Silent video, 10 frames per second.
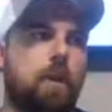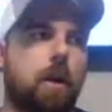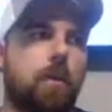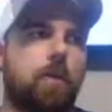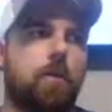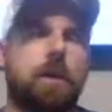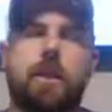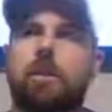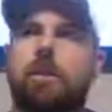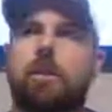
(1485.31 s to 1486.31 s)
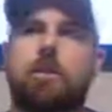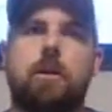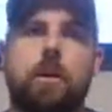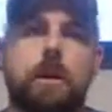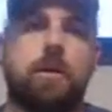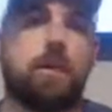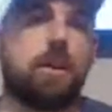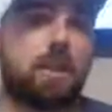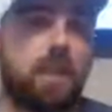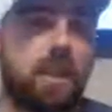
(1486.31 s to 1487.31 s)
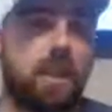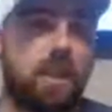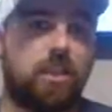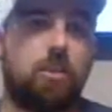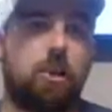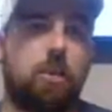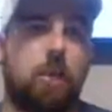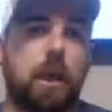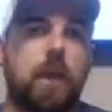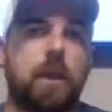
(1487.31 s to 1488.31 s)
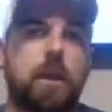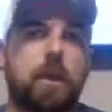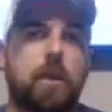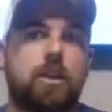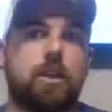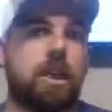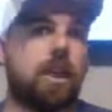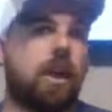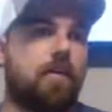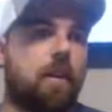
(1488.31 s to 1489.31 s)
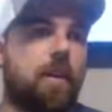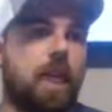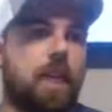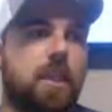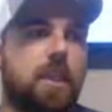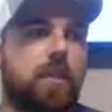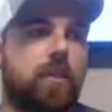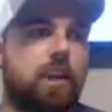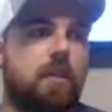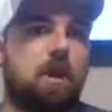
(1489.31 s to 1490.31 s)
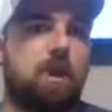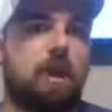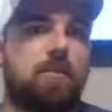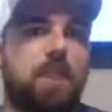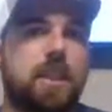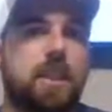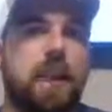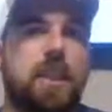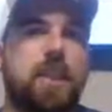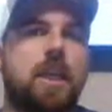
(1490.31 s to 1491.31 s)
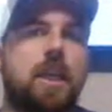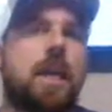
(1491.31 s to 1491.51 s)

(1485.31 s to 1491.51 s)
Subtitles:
You're a really determined racer, as I said in the intro, but you certainly love a challenge. The family loves the challenge.